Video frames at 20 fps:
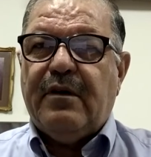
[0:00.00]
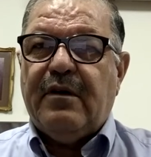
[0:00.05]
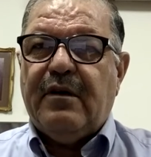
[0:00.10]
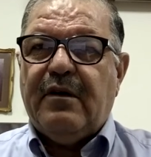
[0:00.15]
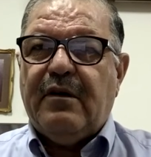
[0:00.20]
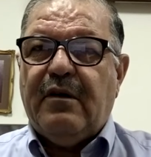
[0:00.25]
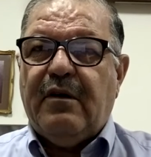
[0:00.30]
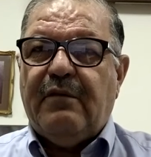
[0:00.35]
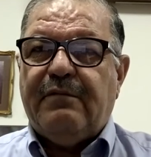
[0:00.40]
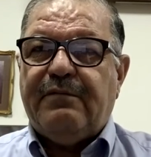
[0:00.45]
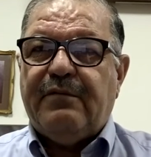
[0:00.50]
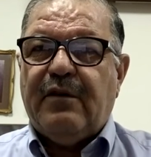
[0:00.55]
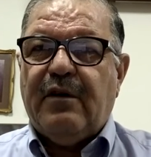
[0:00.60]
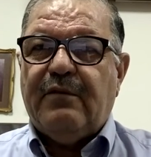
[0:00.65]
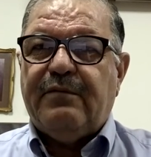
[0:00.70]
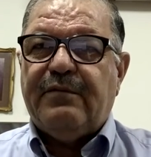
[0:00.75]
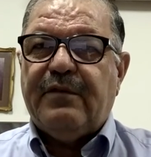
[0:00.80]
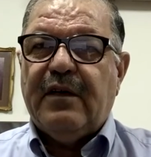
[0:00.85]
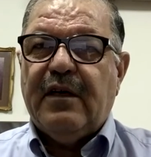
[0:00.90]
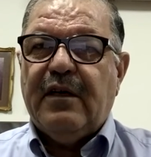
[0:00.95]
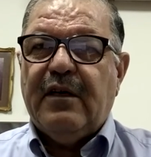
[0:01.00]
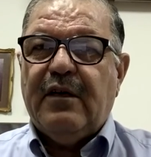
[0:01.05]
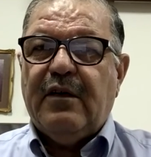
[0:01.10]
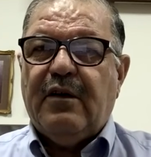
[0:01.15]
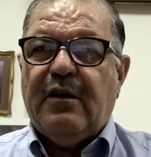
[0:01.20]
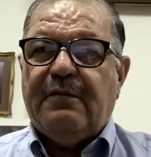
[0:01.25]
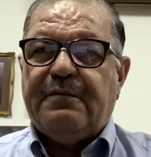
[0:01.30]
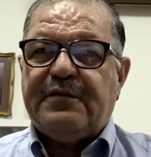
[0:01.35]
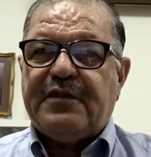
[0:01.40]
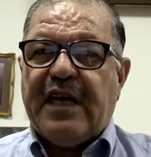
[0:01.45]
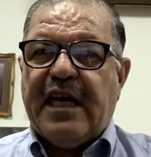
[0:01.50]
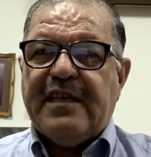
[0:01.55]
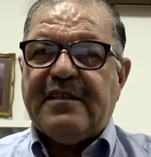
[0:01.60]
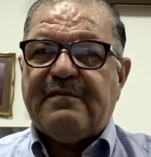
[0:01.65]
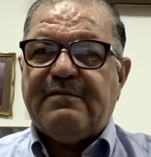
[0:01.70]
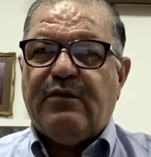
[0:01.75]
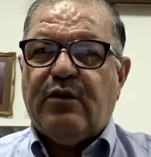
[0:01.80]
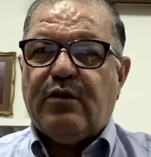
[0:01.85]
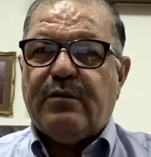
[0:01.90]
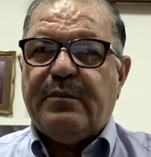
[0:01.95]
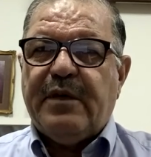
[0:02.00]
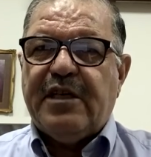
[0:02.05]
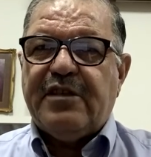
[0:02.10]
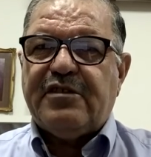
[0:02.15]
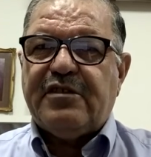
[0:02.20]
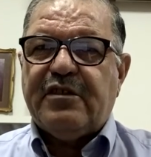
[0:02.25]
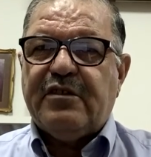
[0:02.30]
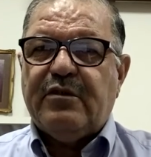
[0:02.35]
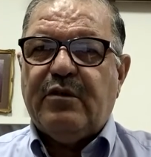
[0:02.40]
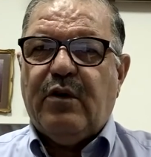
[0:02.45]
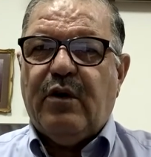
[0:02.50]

of transformation